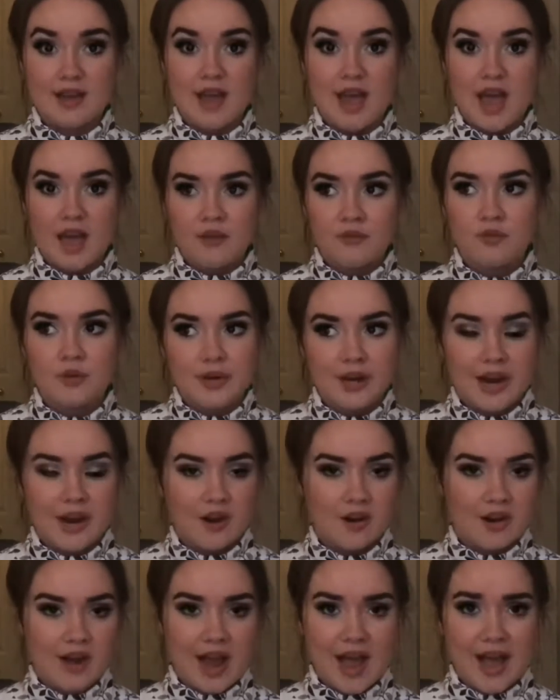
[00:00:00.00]
Every
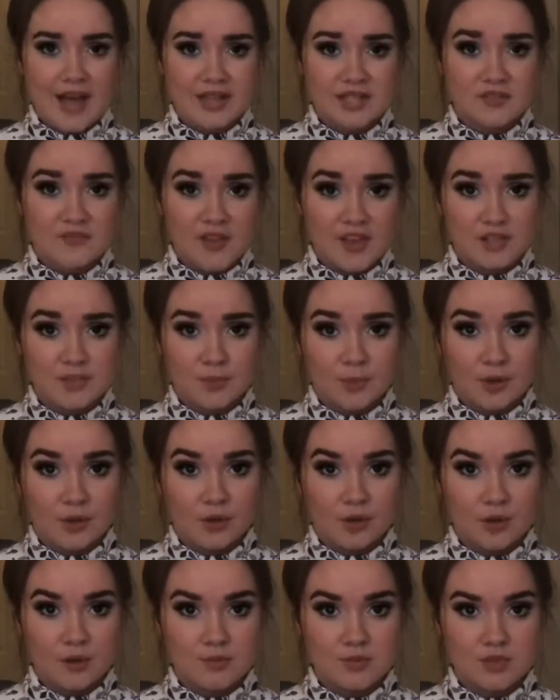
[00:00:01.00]
area has Facebook
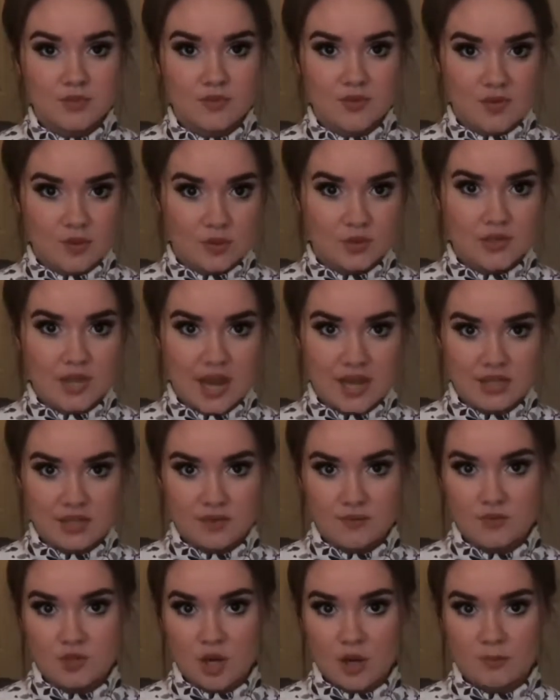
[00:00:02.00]
groups for those kinds
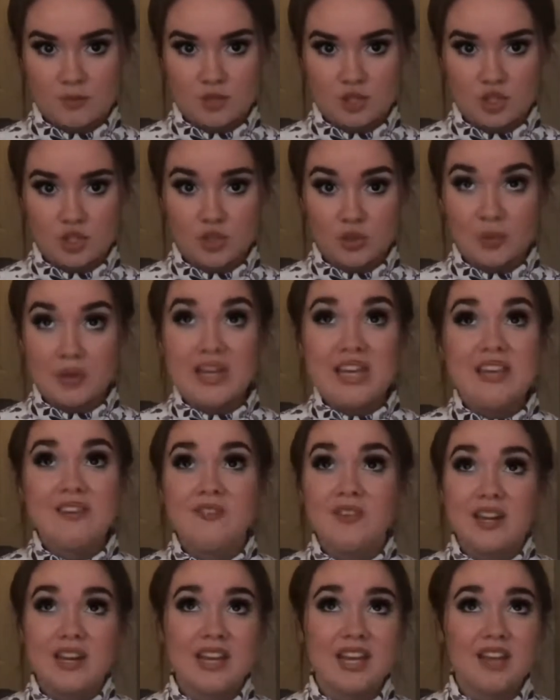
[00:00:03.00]
of jobs too,
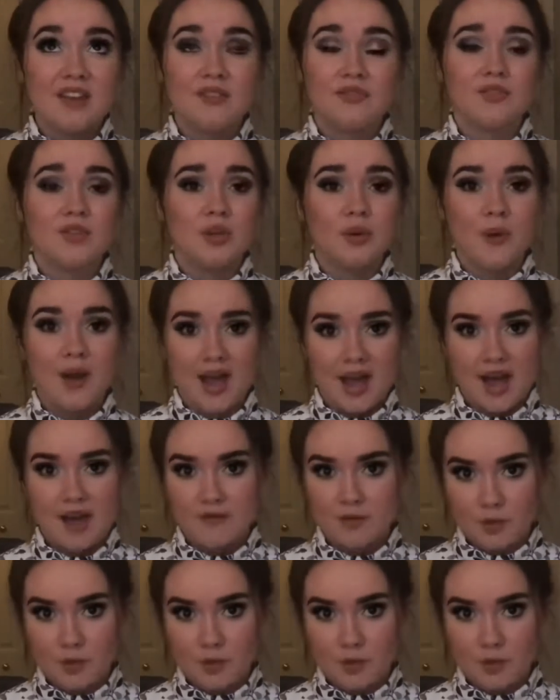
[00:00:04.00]
even if you have